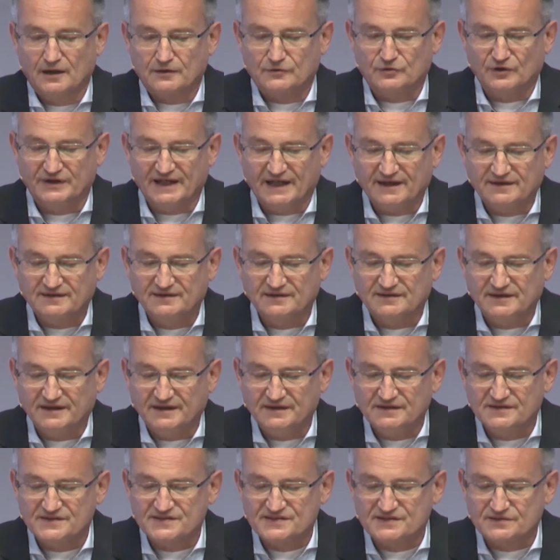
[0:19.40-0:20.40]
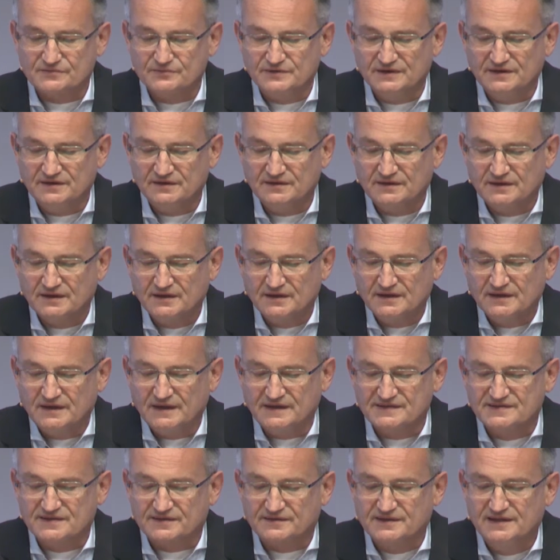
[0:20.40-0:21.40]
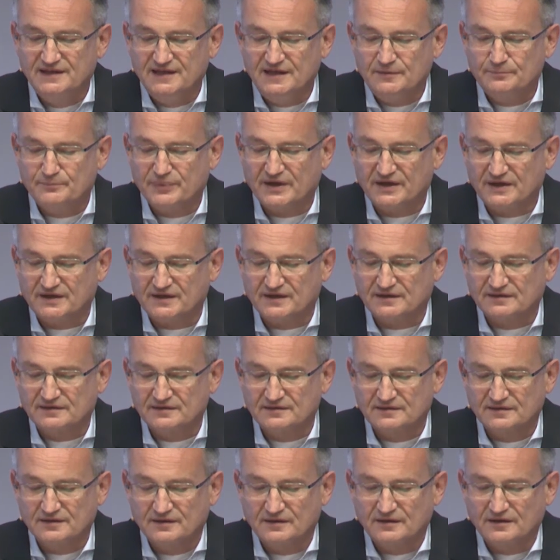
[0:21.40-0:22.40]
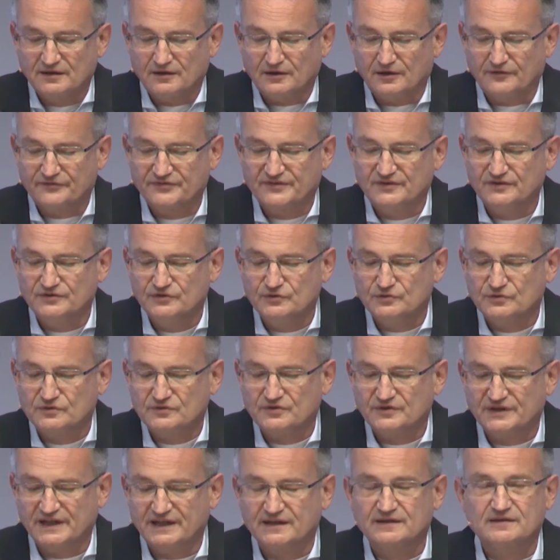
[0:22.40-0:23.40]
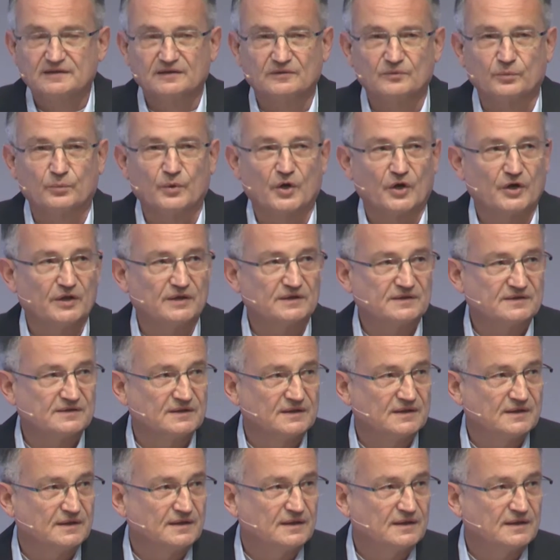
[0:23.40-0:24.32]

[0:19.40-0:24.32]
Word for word: Connected industry is a key part of the new connected world,